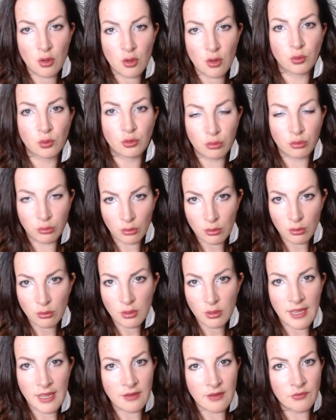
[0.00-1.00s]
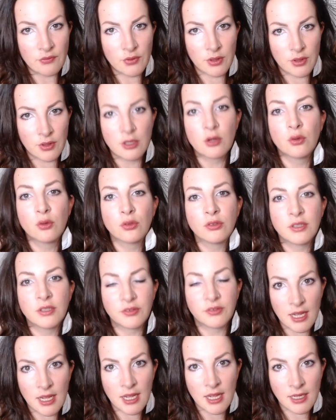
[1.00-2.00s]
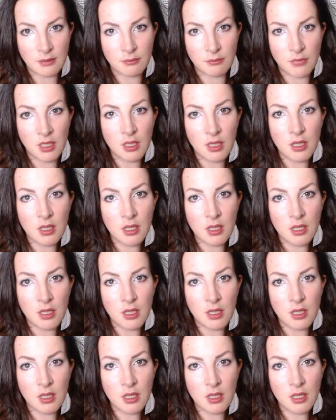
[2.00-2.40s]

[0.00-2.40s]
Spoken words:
control everything all the time.